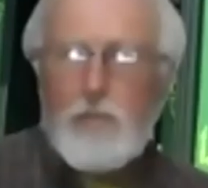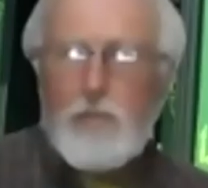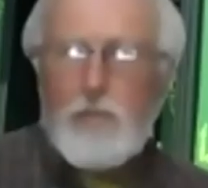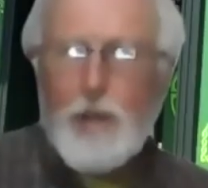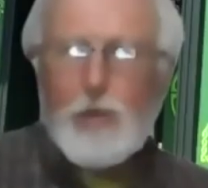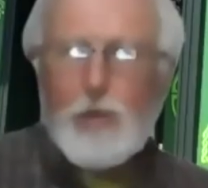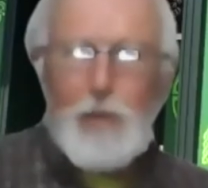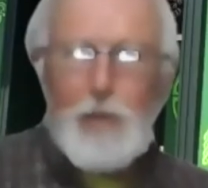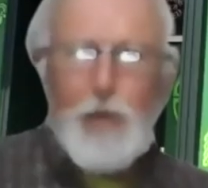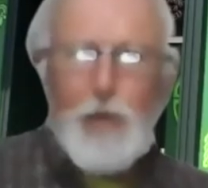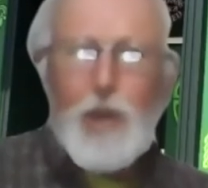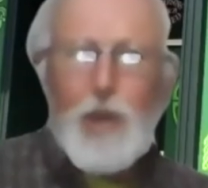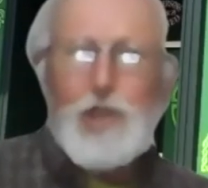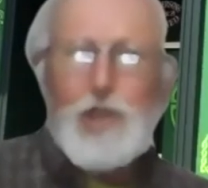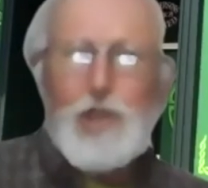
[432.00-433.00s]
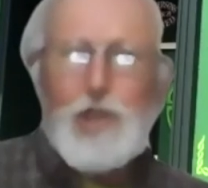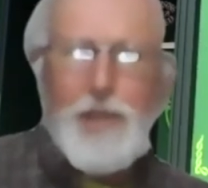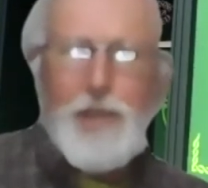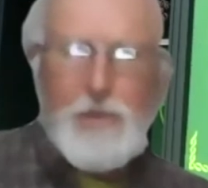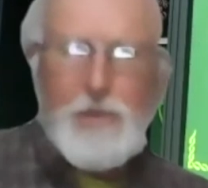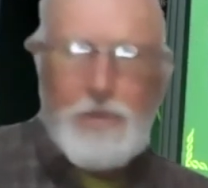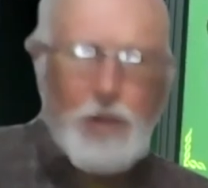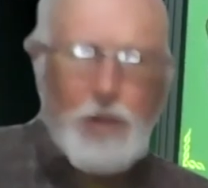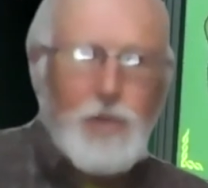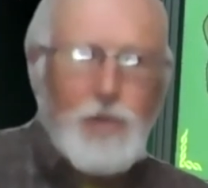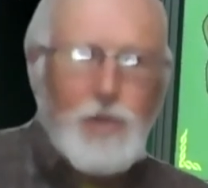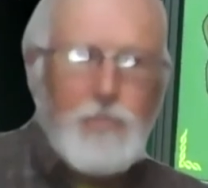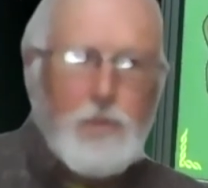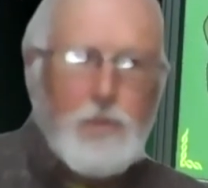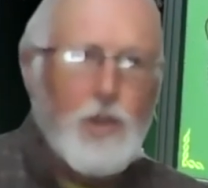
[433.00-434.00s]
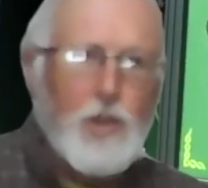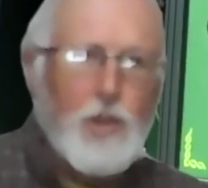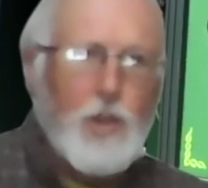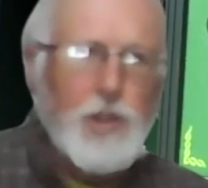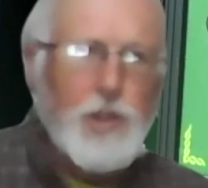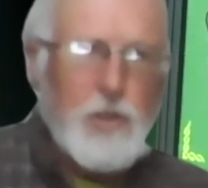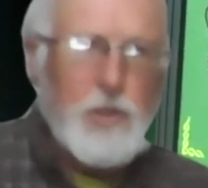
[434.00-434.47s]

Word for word: was my question. That good, good question.